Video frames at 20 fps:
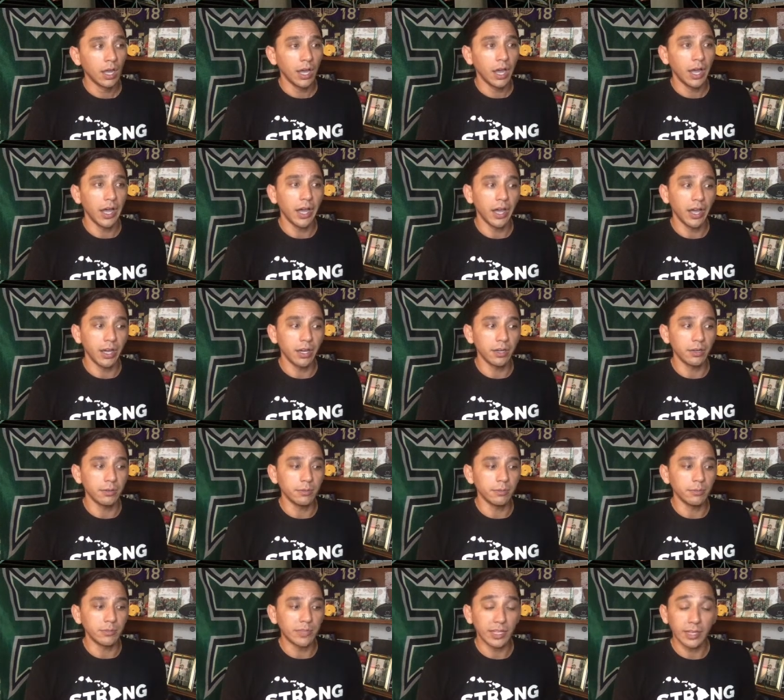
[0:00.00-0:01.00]

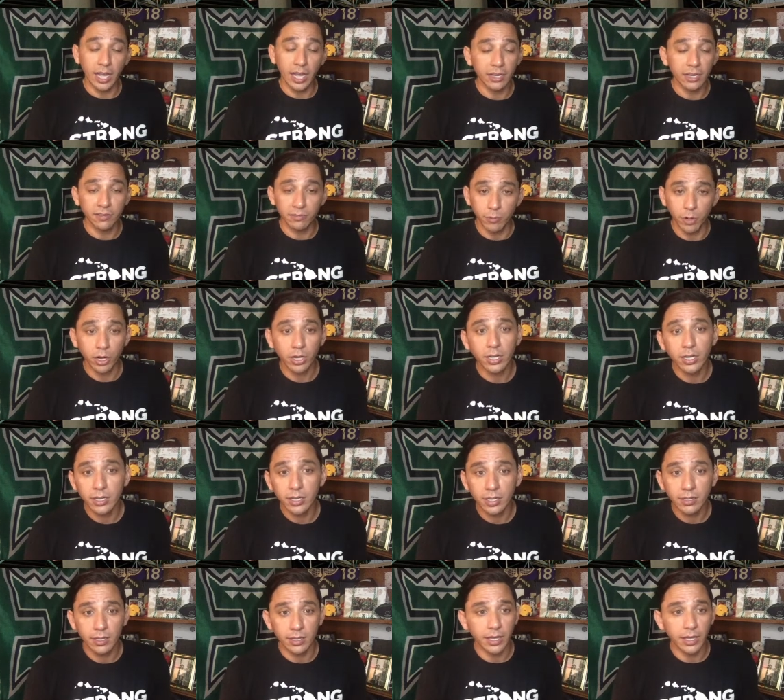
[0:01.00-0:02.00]
the lack of marketing,
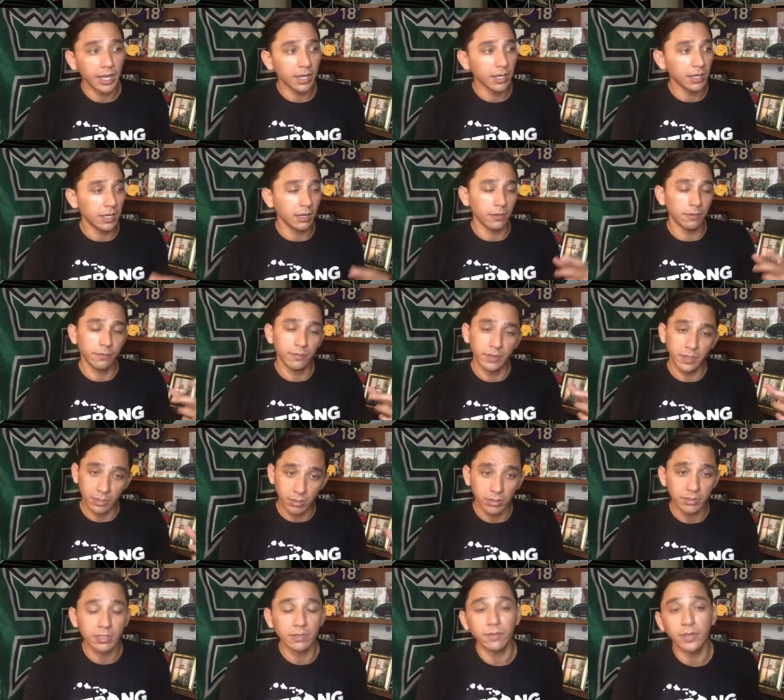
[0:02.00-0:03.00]
the lack of the
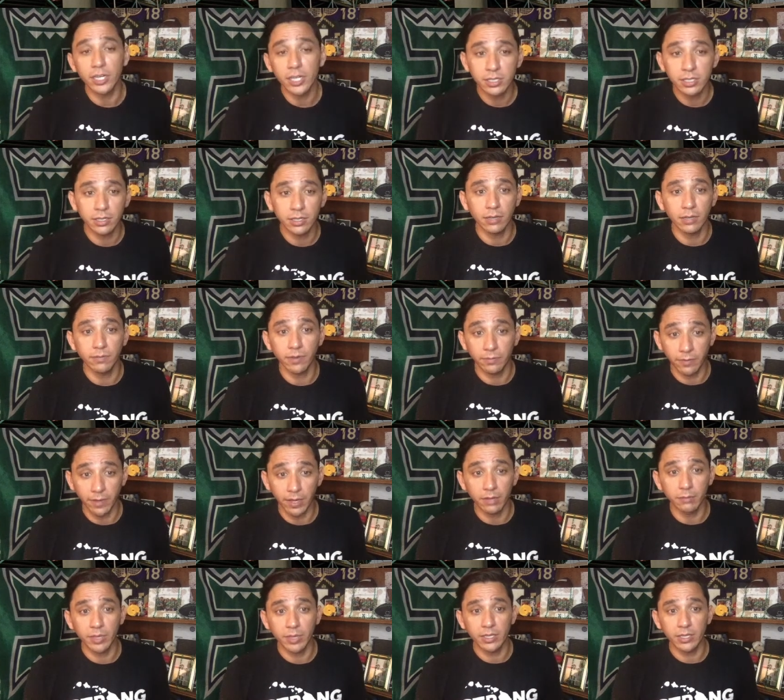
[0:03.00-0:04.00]
cultivation of a
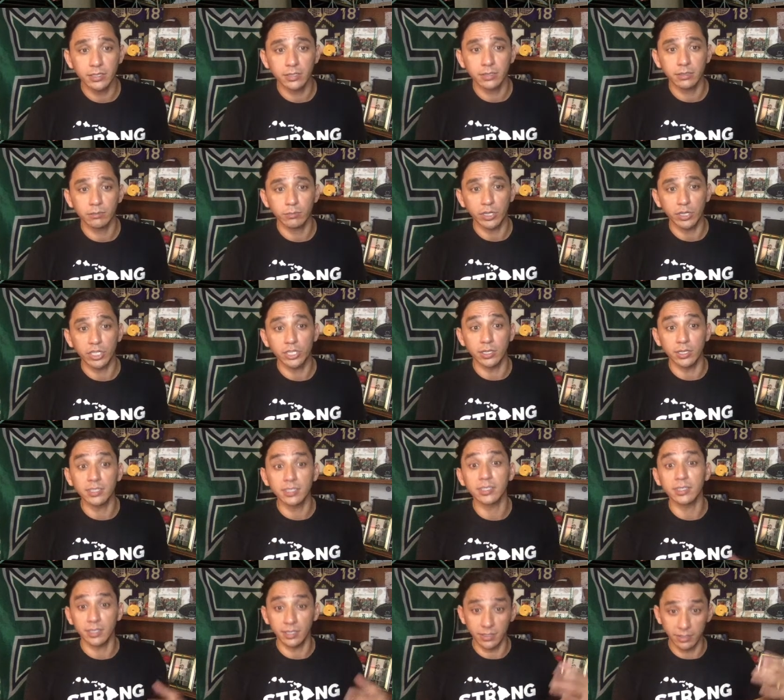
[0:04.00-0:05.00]
fan base, which is
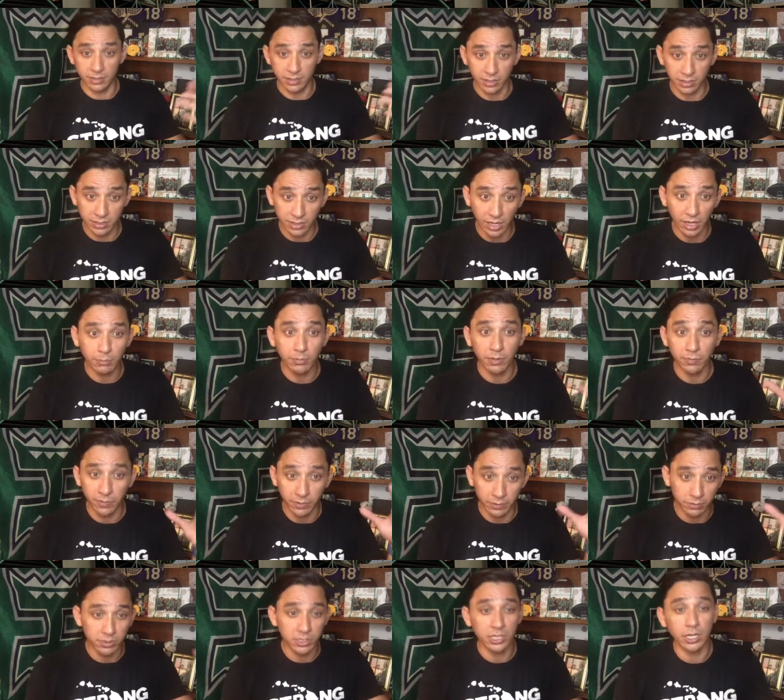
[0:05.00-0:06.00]
the job, the
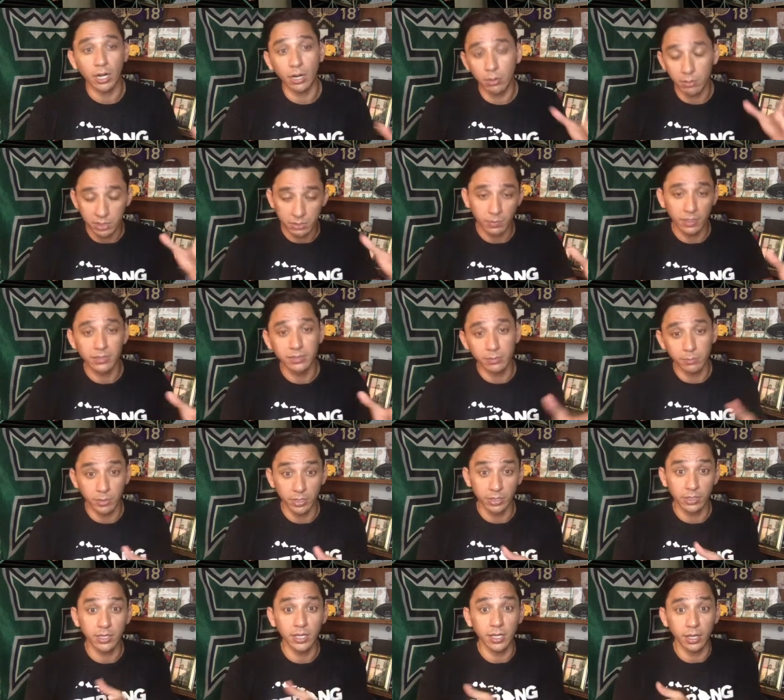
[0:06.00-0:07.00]
fiduciary
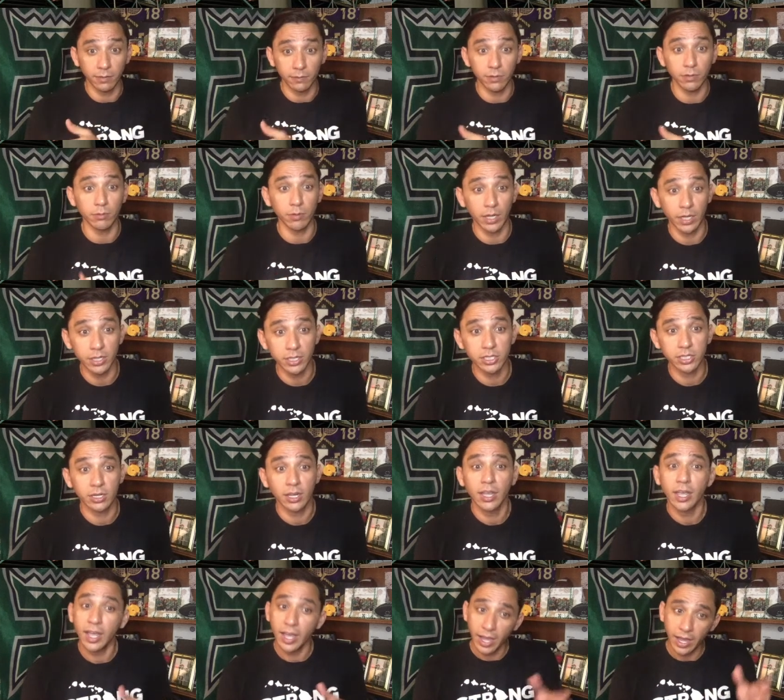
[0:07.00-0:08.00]
responsibility of UH
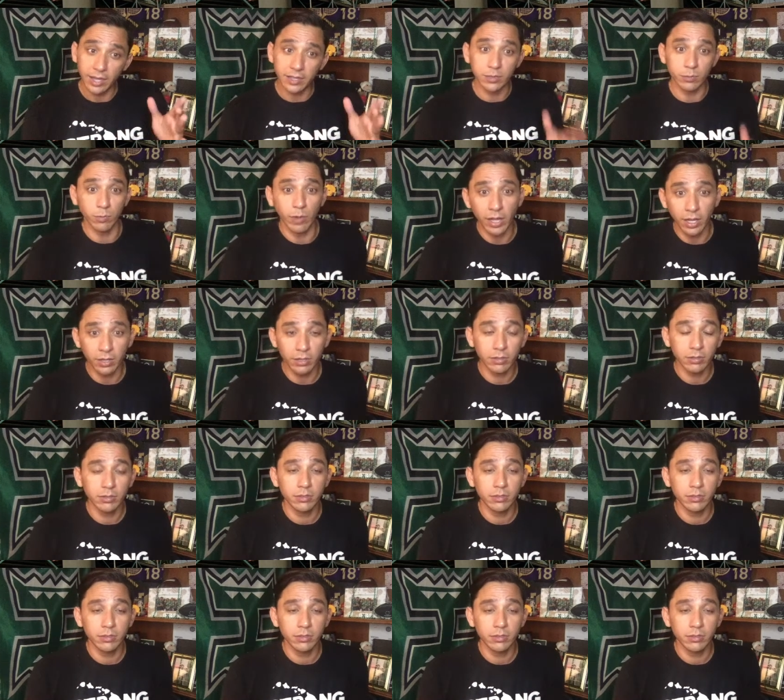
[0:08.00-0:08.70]
as well.